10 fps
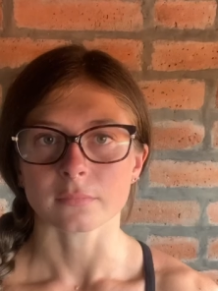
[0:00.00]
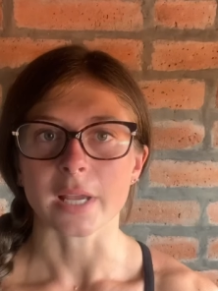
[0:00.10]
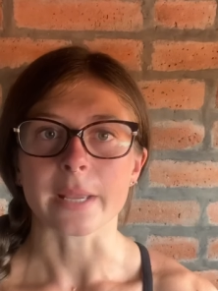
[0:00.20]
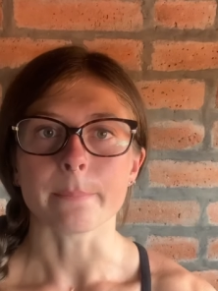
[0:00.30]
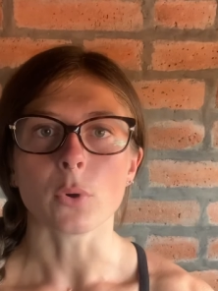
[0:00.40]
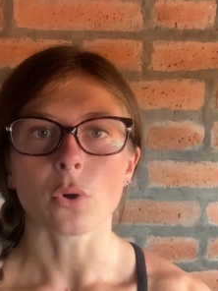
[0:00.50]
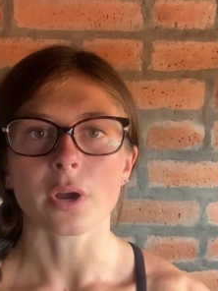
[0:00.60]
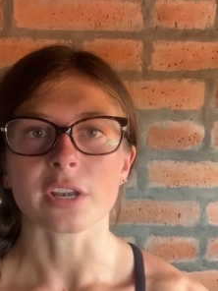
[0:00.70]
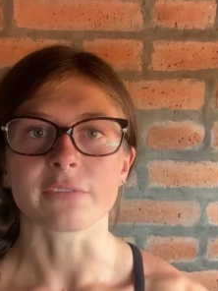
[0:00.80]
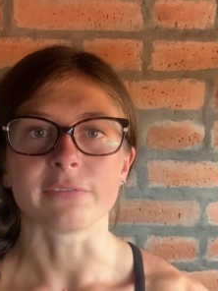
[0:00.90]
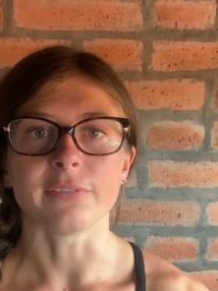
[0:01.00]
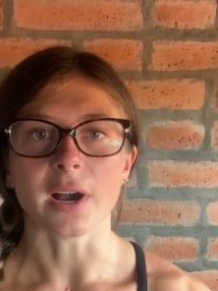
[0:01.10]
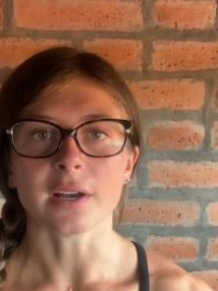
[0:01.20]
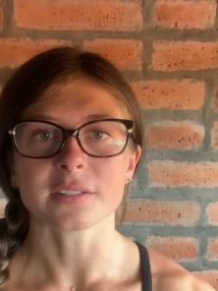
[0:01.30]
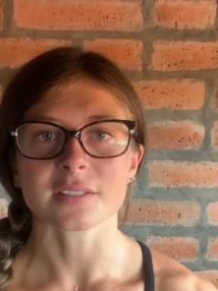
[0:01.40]
A more
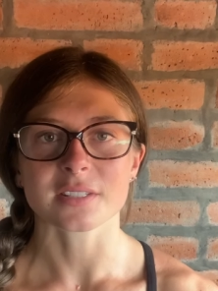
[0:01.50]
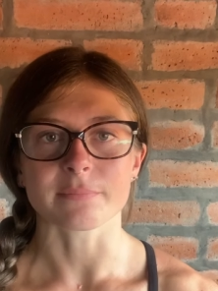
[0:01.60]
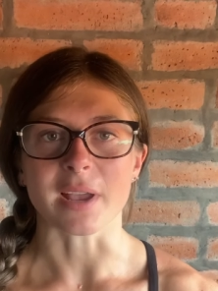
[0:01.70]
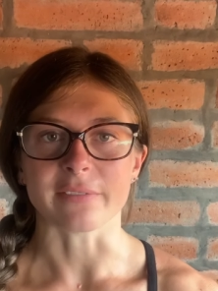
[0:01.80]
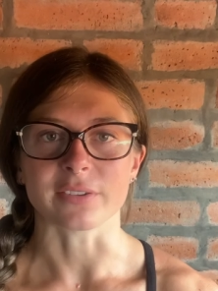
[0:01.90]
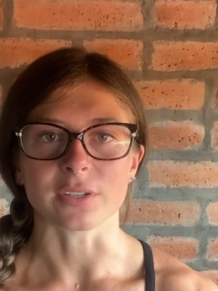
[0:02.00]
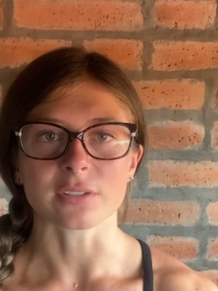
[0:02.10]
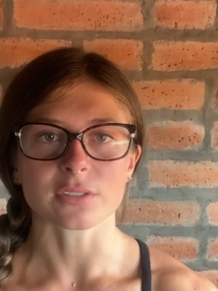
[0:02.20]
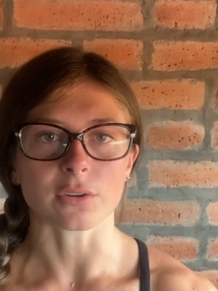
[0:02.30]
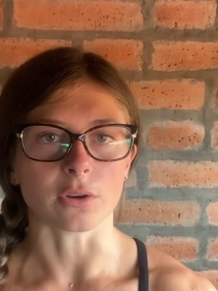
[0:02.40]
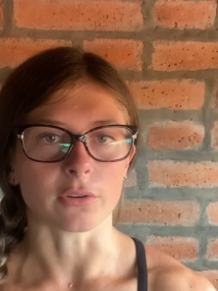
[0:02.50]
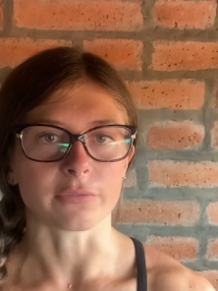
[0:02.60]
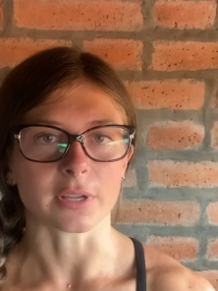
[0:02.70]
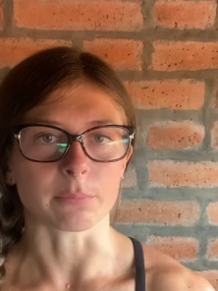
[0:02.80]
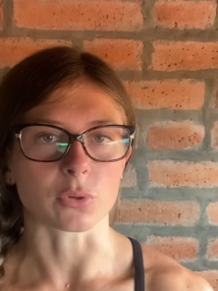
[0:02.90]
advanced method of
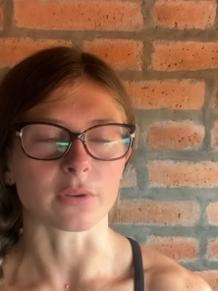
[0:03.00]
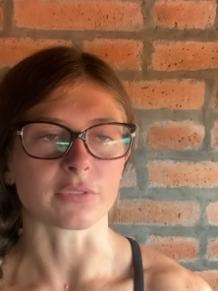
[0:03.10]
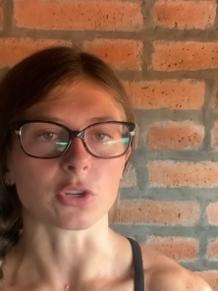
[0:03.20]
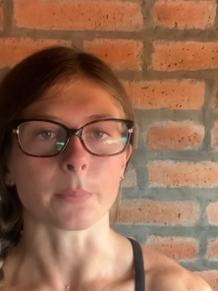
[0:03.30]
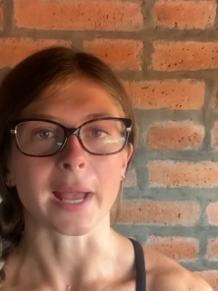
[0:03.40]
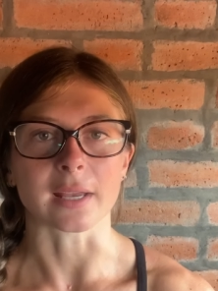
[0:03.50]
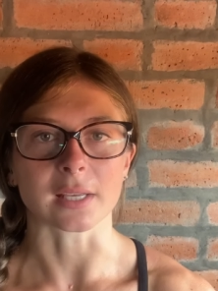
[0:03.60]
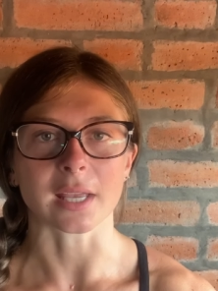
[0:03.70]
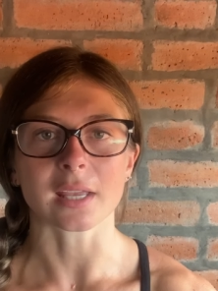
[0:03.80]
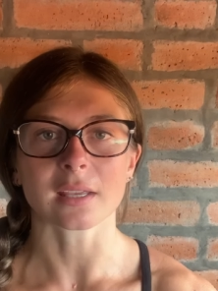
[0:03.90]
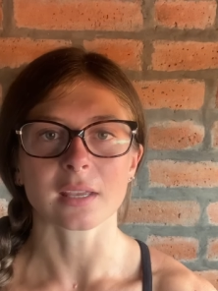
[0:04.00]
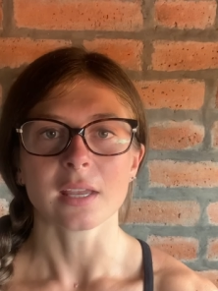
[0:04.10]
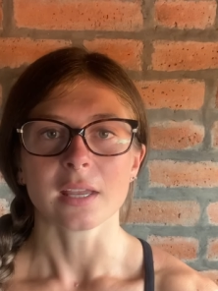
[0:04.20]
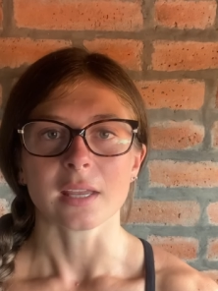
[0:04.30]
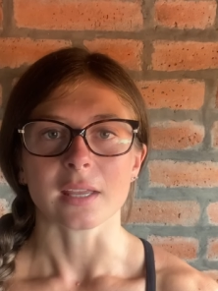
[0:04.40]
improving your pancake
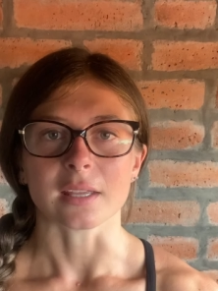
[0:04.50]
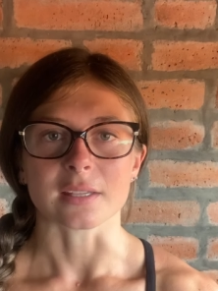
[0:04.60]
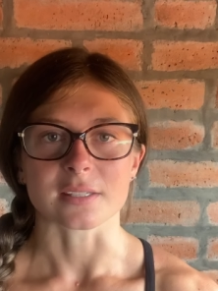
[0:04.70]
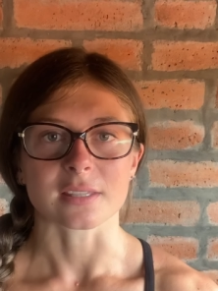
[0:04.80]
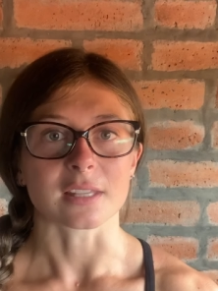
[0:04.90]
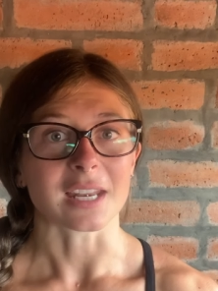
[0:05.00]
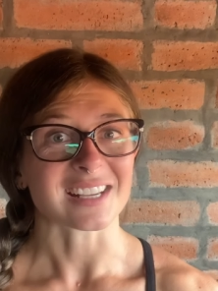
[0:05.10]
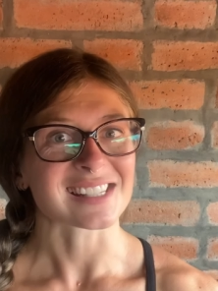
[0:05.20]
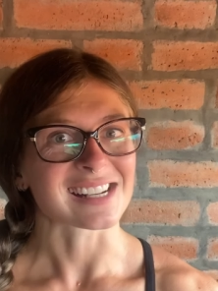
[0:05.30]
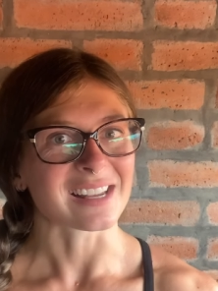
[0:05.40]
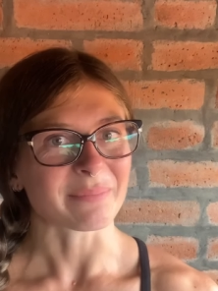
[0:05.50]
is the next clip